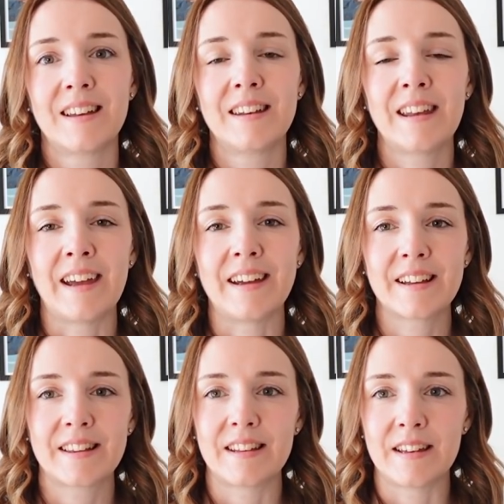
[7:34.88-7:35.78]

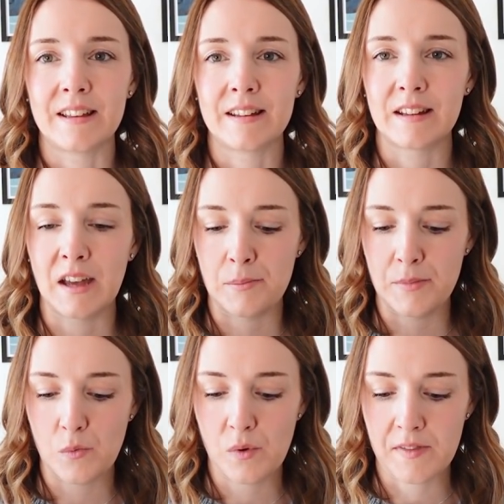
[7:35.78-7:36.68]
Next is
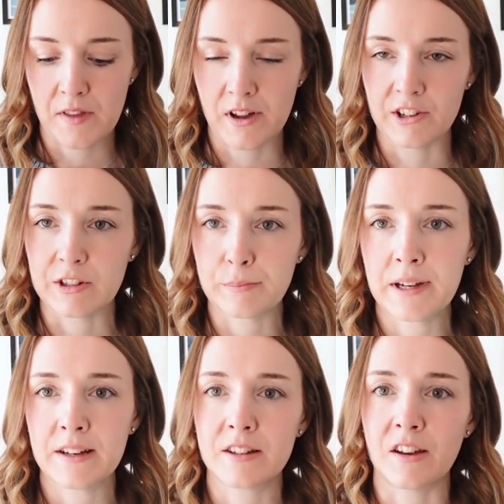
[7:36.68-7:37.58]
one that I just
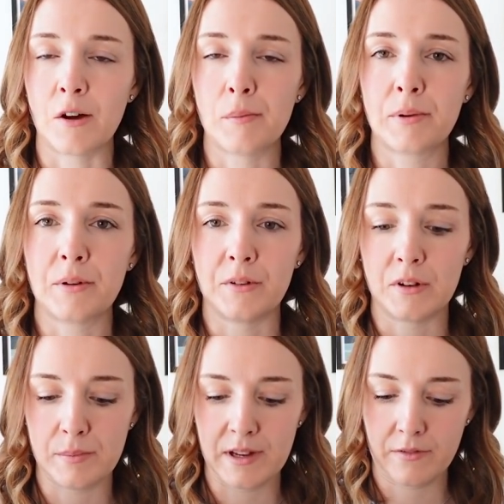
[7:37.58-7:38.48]
picked up on a
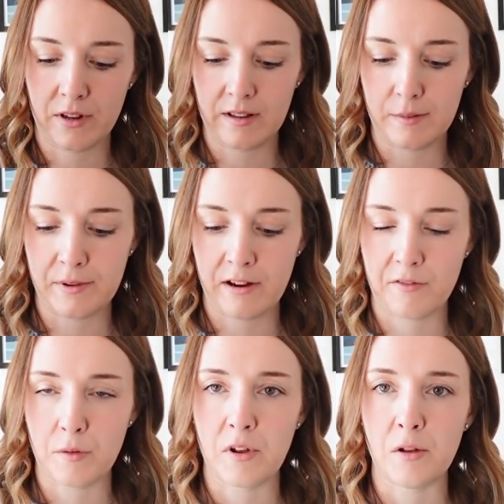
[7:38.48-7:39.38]
bit of a spur of
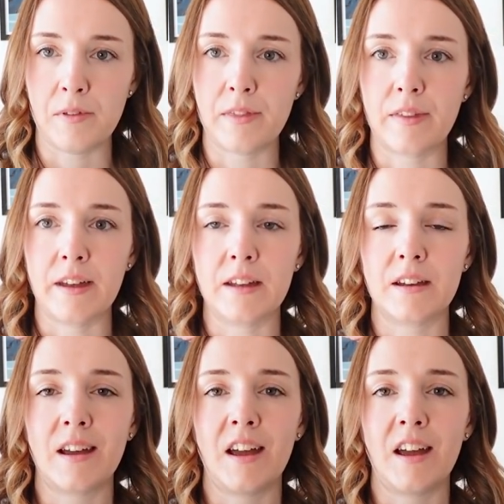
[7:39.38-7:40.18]
the moment thing.